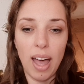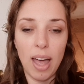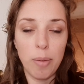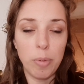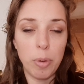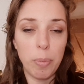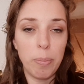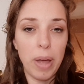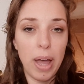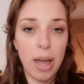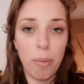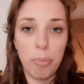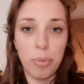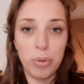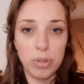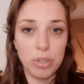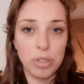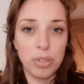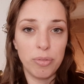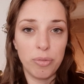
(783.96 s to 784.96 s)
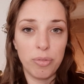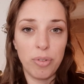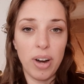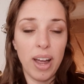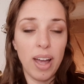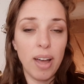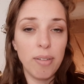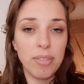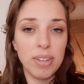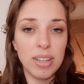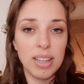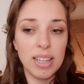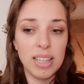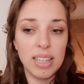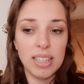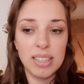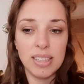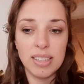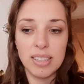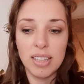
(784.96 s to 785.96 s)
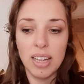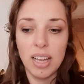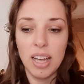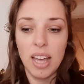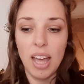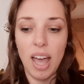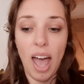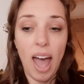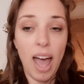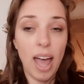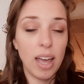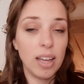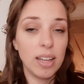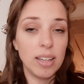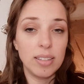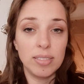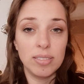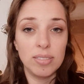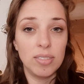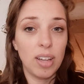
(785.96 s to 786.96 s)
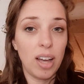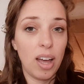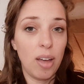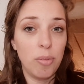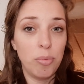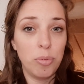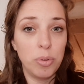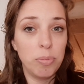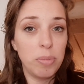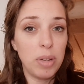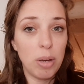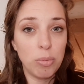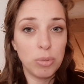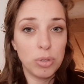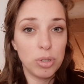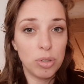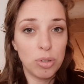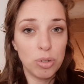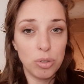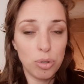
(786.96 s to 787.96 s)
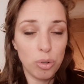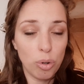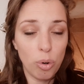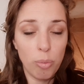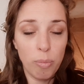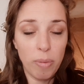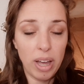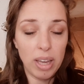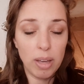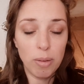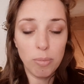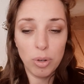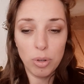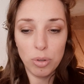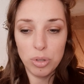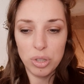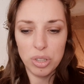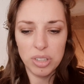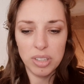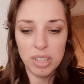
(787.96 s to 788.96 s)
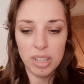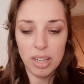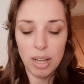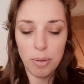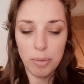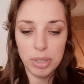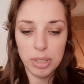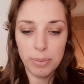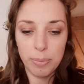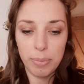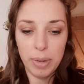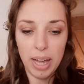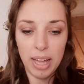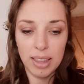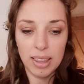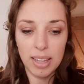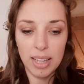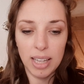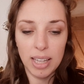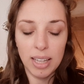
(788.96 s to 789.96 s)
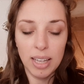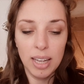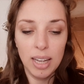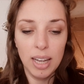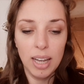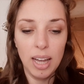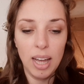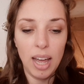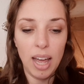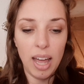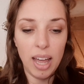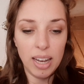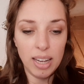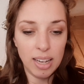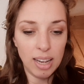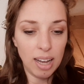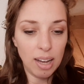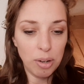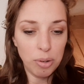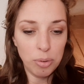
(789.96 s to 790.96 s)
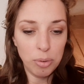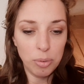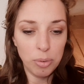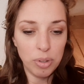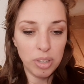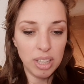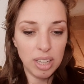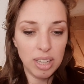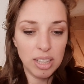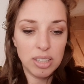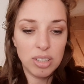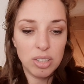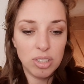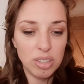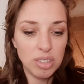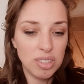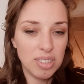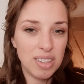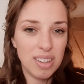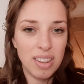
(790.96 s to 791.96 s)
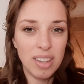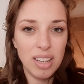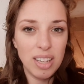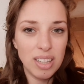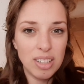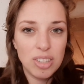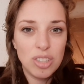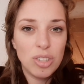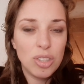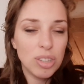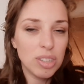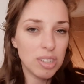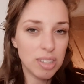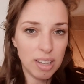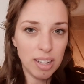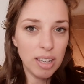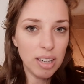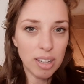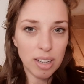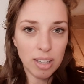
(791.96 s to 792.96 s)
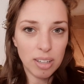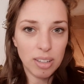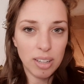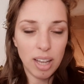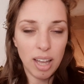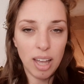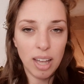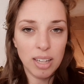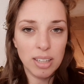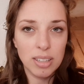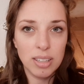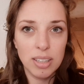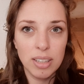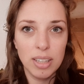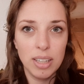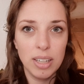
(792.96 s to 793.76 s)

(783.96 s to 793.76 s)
I'm a bad person for having these. I wouldn't be able to control my emotions, and that was a bad thing. And now it's just there, and